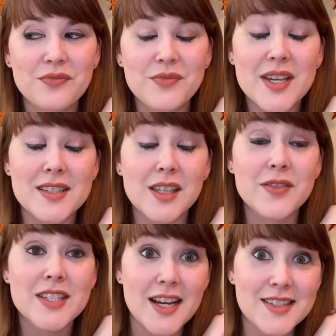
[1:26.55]
because I live
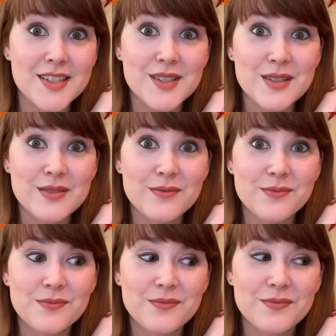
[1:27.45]
in Texas
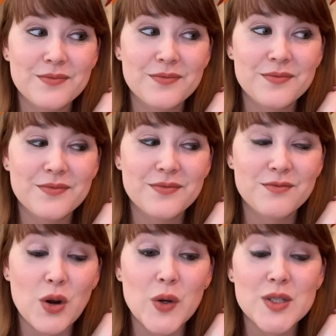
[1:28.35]

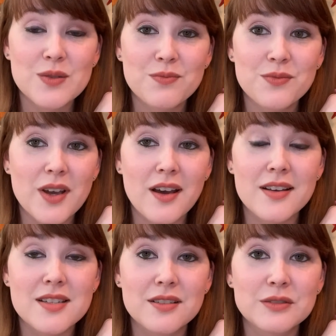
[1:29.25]
where it's
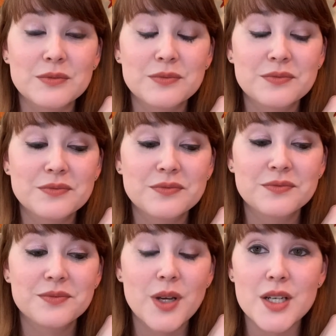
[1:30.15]
hot until
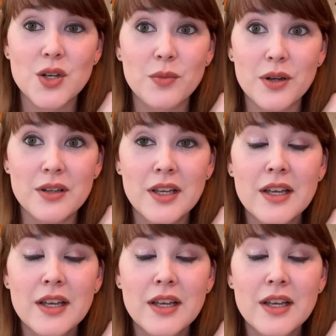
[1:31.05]
October.